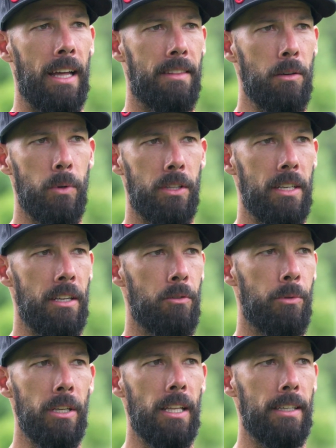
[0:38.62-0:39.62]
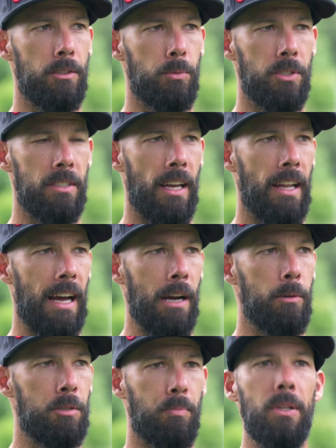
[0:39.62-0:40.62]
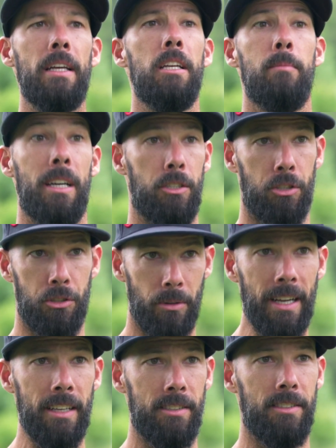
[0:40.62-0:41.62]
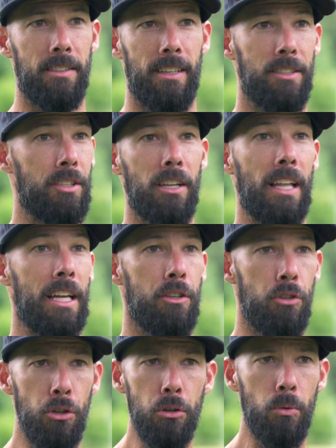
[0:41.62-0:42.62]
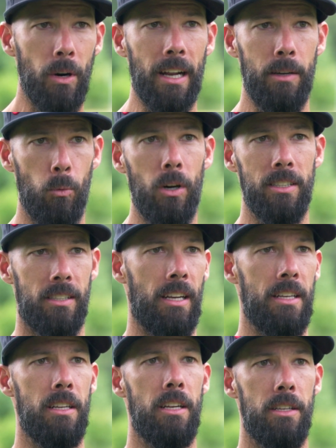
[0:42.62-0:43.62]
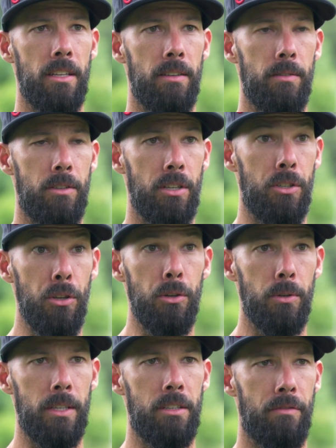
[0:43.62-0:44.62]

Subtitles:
I think what they didn't realize was that I was playing to my strengths until I knew what it was that I needed to do and